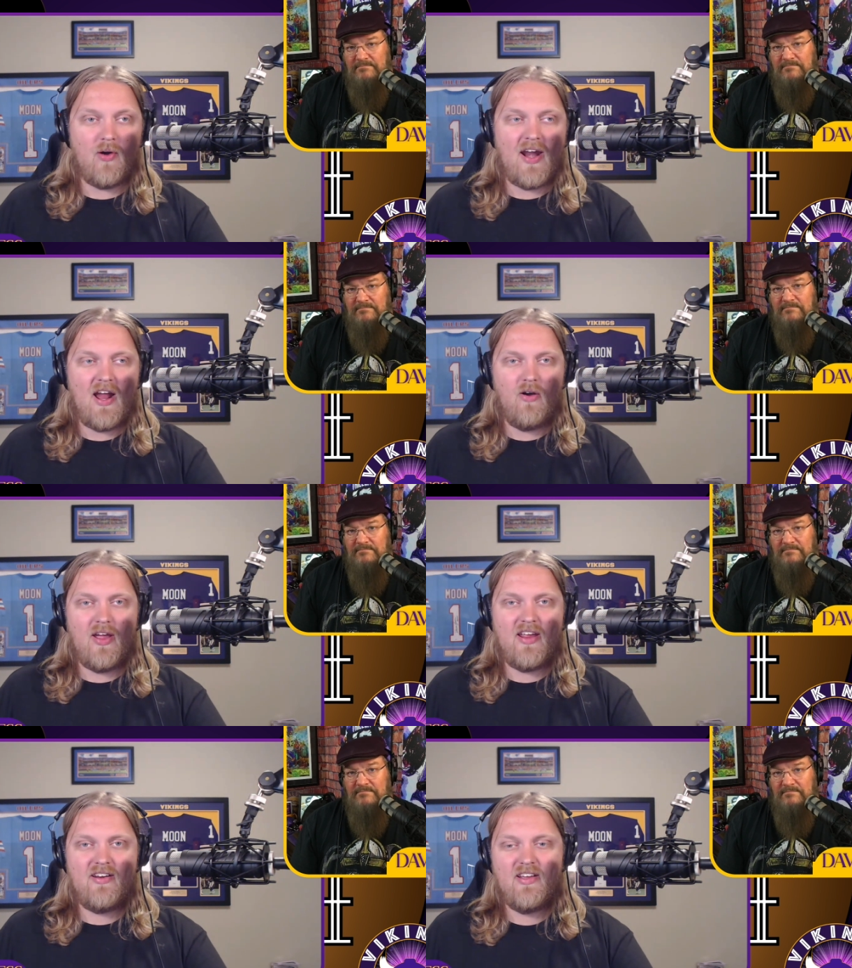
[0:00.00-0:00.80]
Speaker 1: right now,
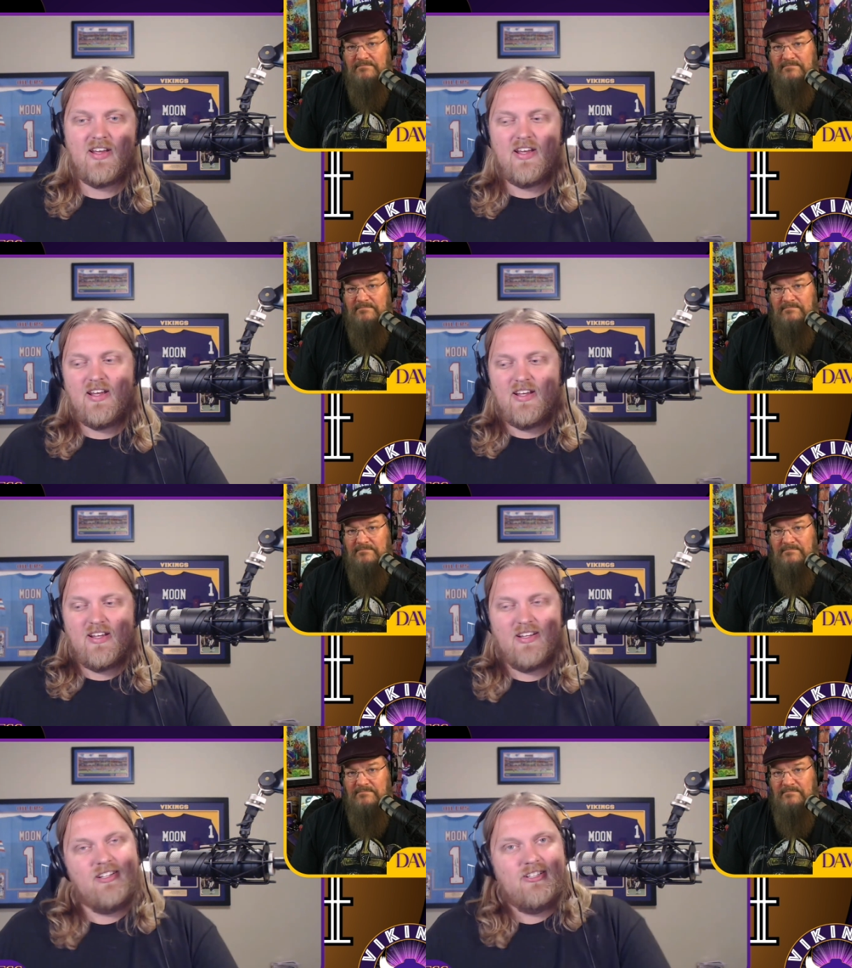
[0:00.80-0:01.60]
and
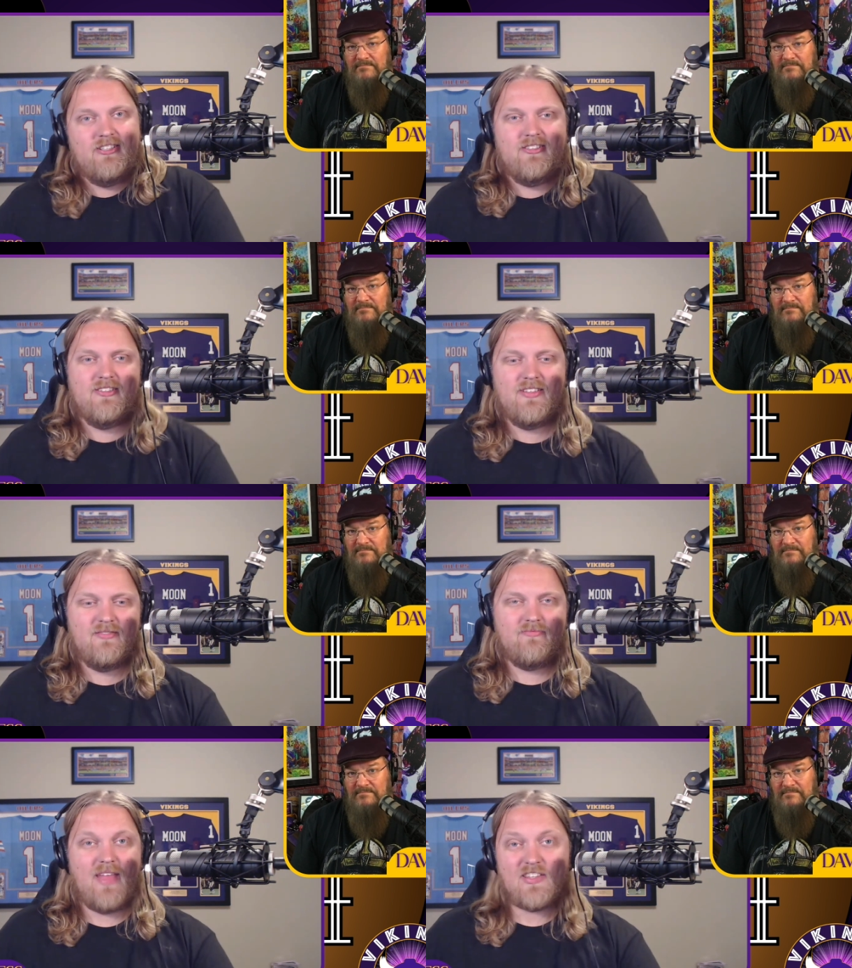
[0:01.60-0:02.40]

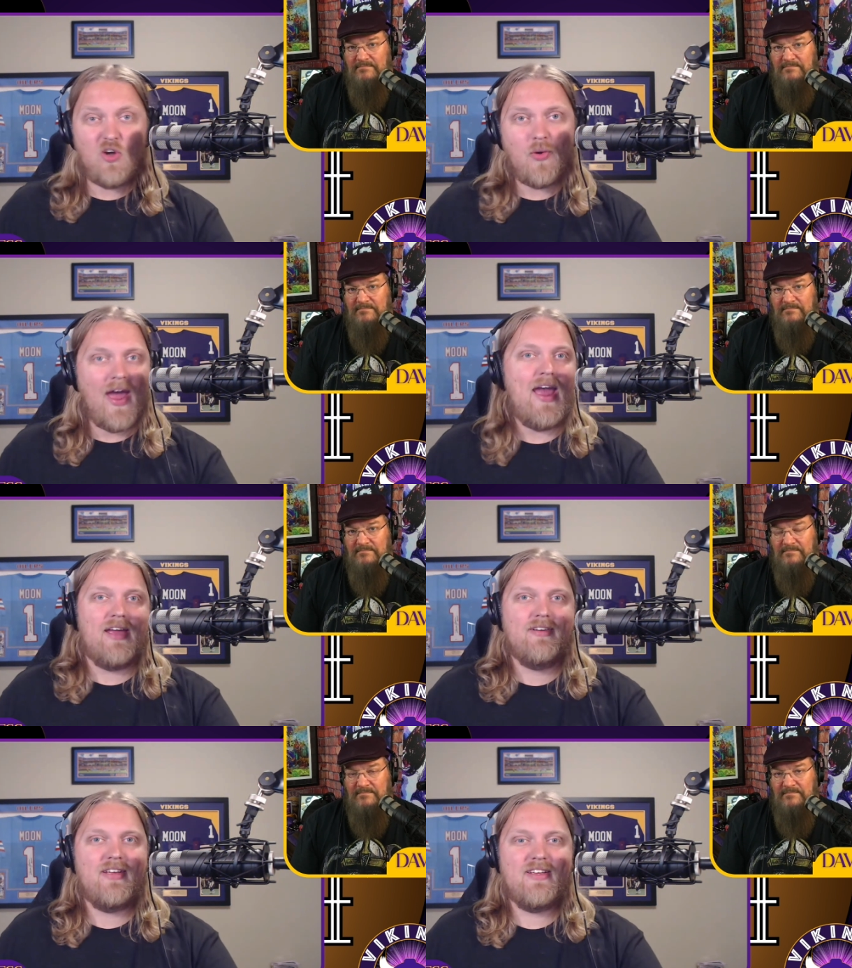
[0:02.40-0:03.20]
that's
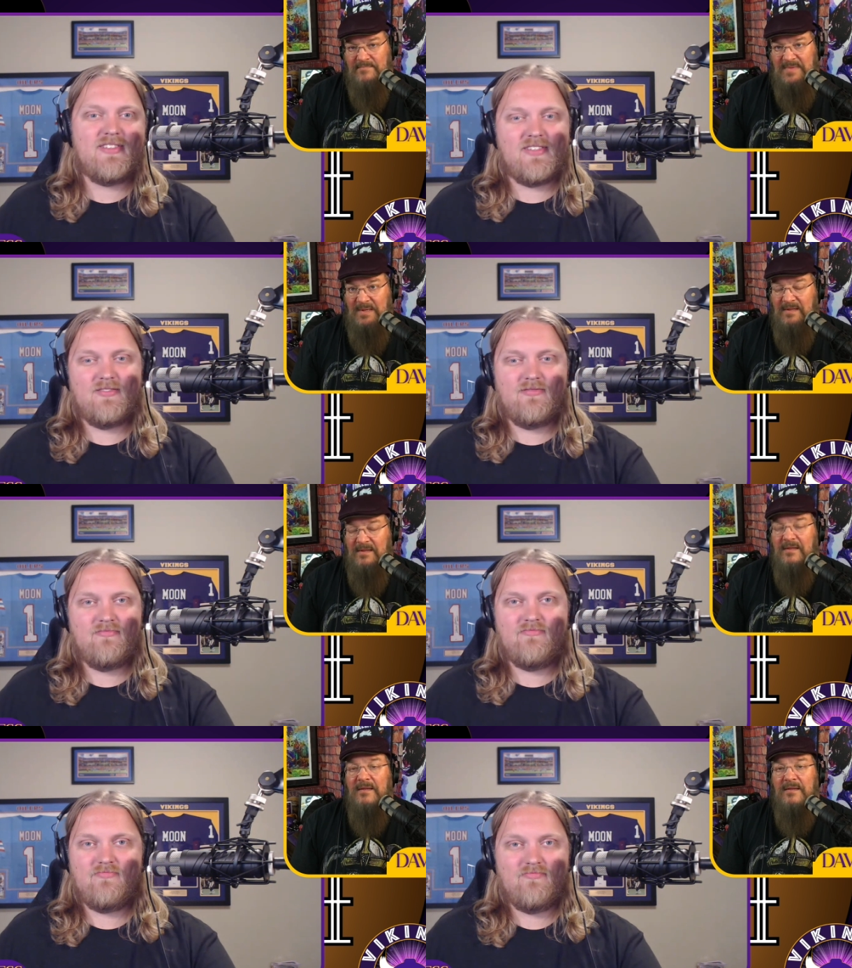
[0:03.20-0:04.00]
okay. It's
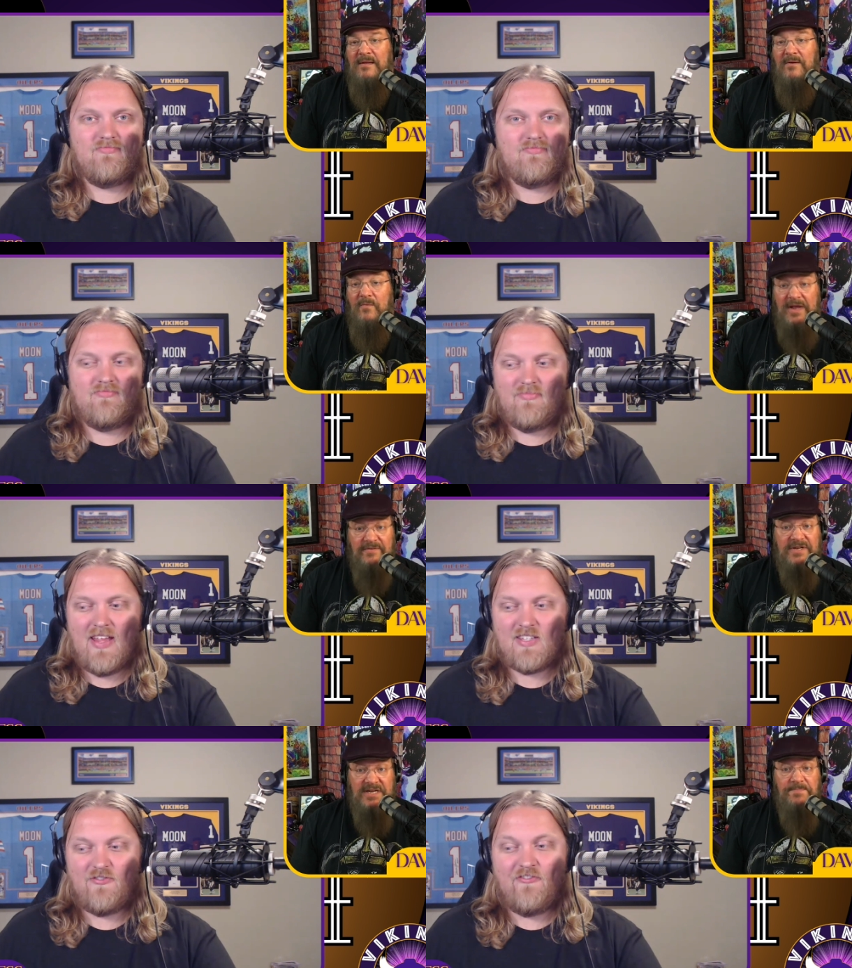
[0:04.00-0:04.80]
Speaker 2: we
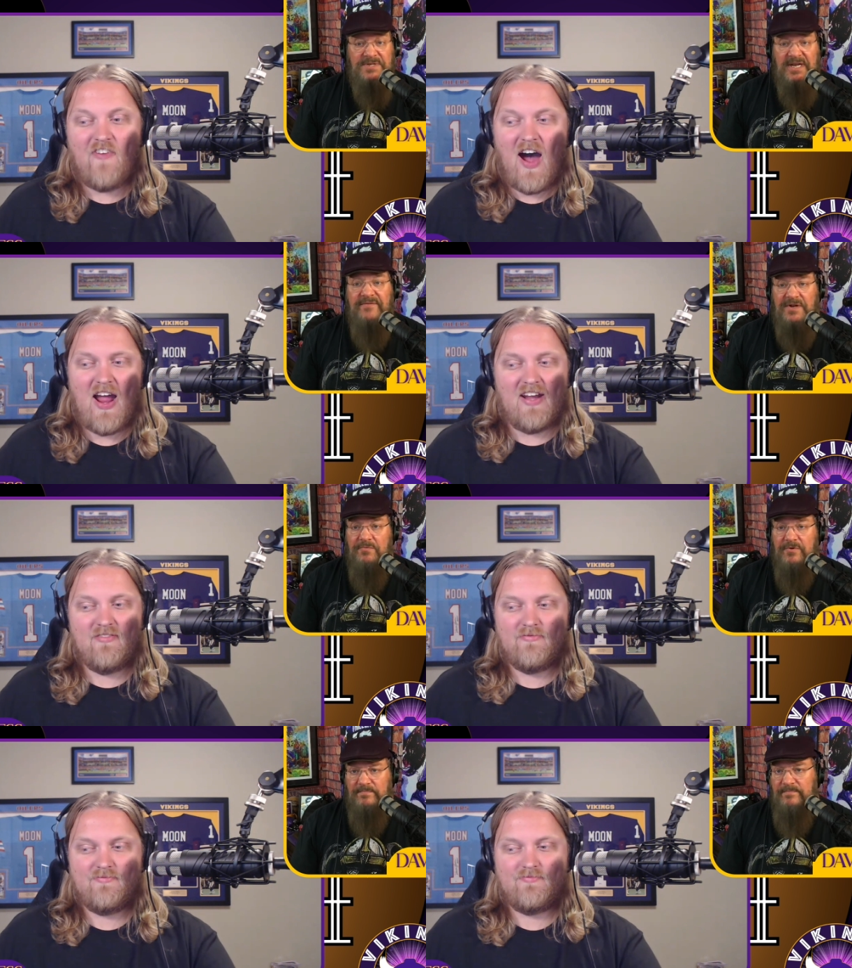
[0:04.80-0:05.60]
have a deep safety
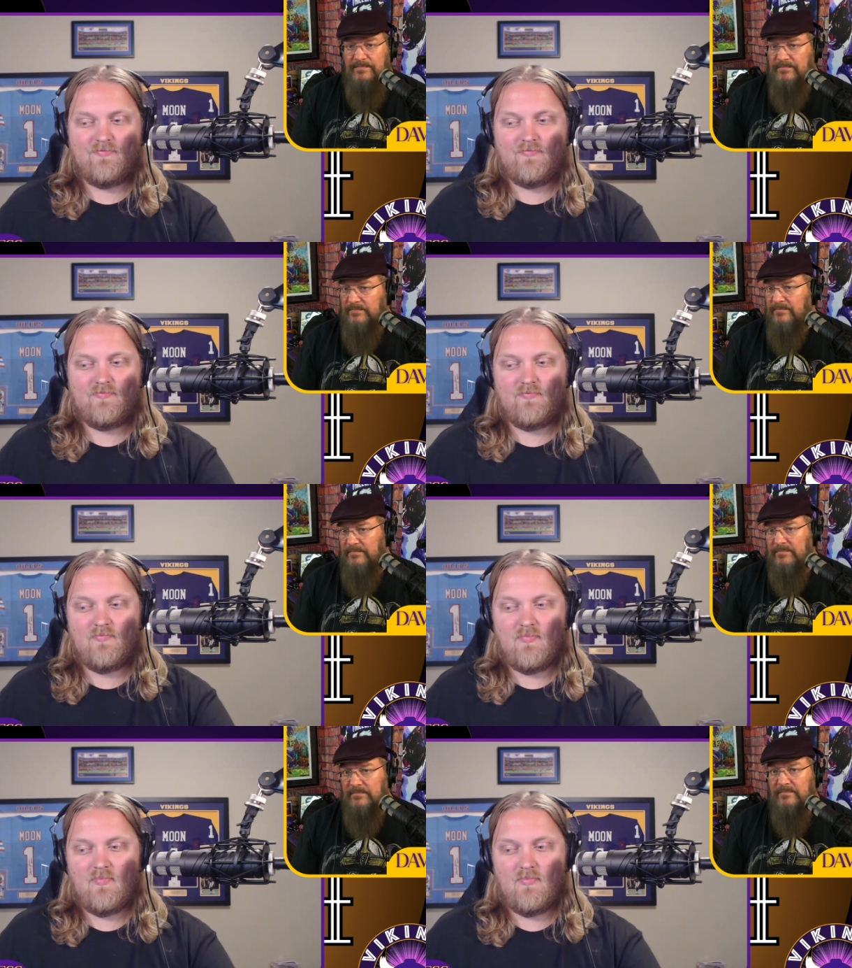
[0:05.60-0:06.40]
room.
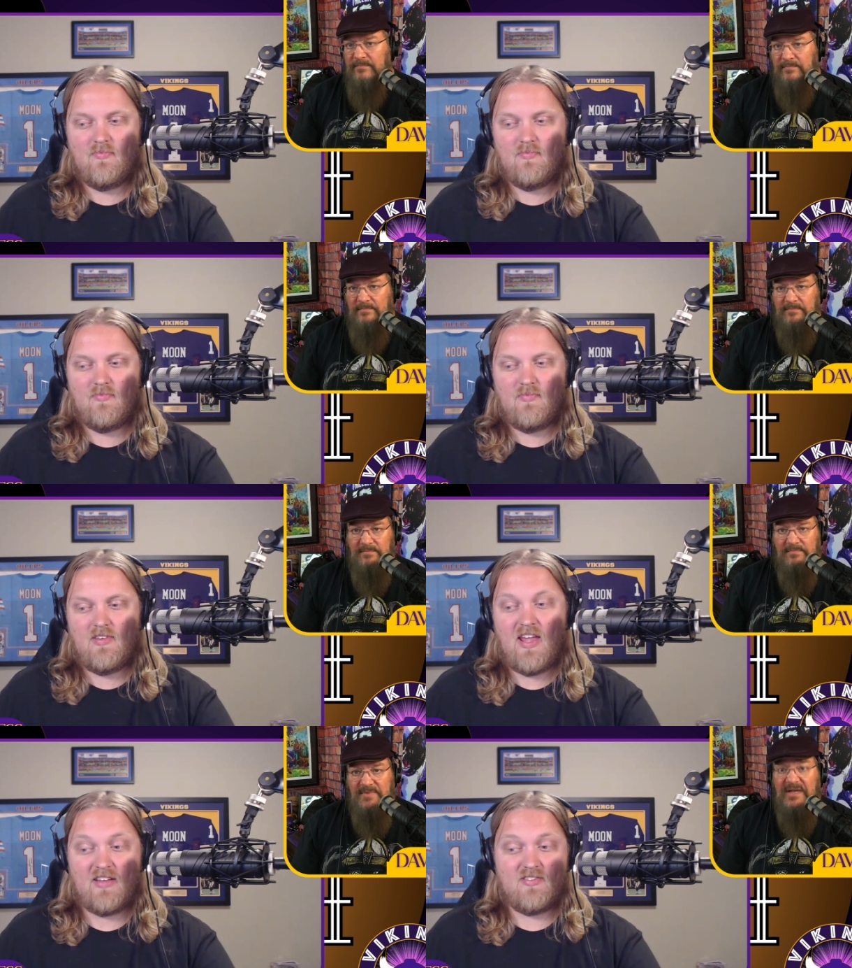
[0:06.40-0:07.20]

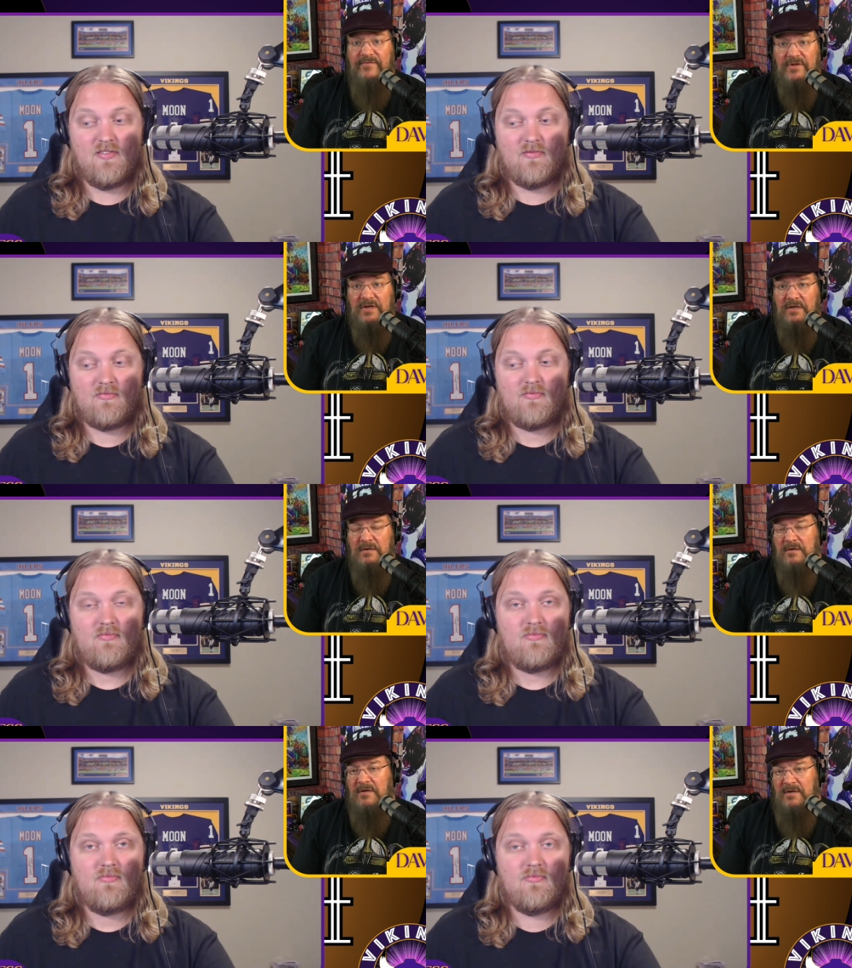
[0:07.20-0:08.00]
Yes, thankfully,
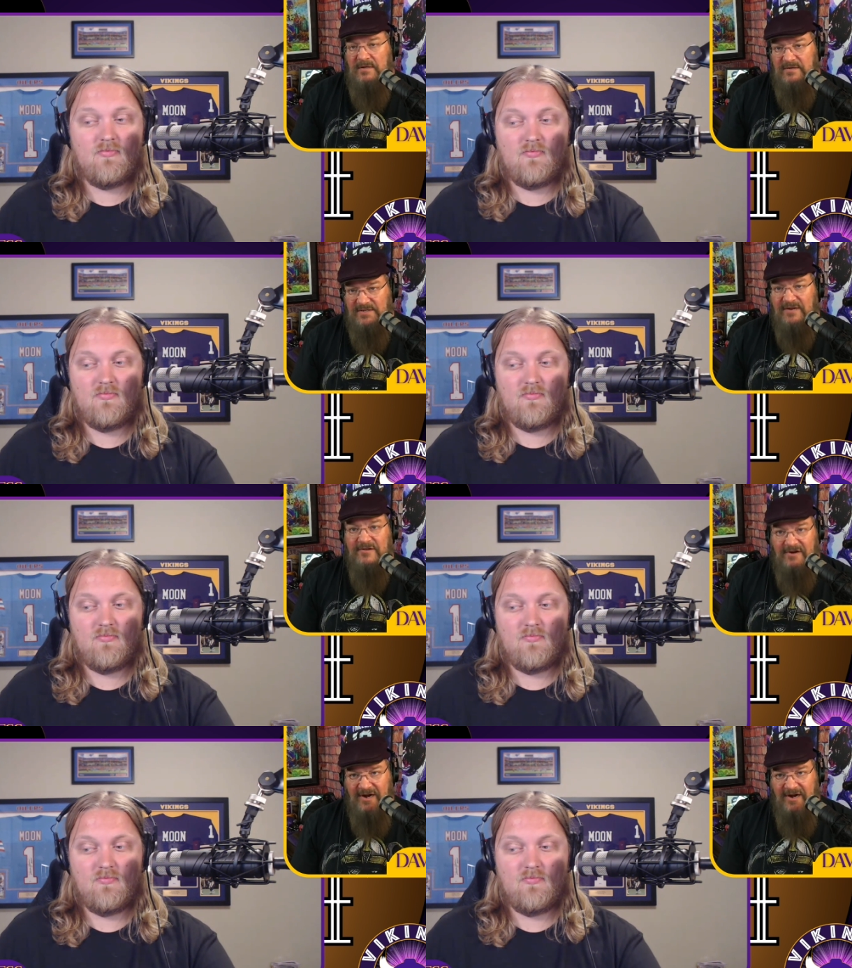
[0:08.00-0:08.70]
there's other